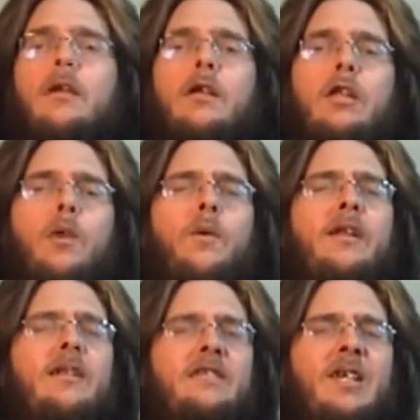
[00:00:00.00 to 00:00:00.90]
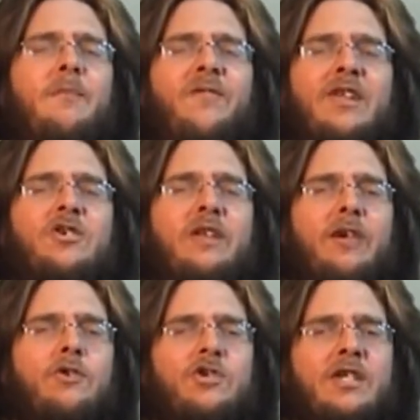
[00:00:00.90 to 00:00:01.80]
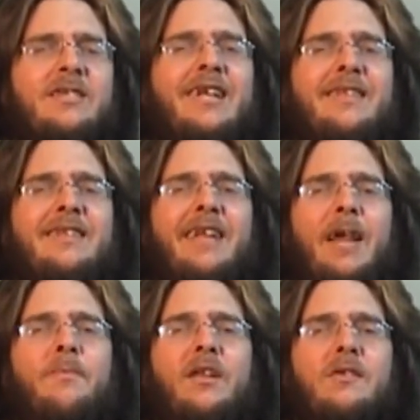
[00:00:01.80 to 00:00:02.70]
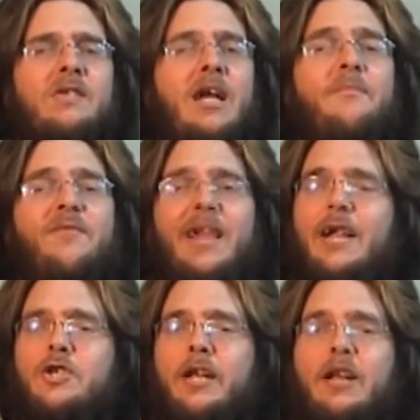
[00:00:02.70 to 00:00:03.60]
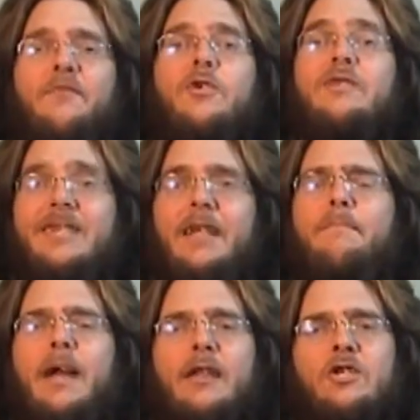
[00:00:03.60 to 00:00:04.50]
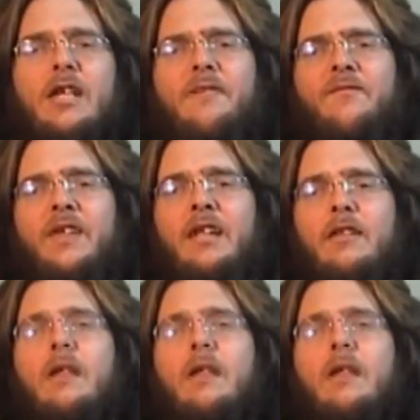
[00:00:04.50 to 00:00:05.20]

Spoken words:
You would need a team of engineers just to get the damn thing to stop flashing, and if you did manage that feat,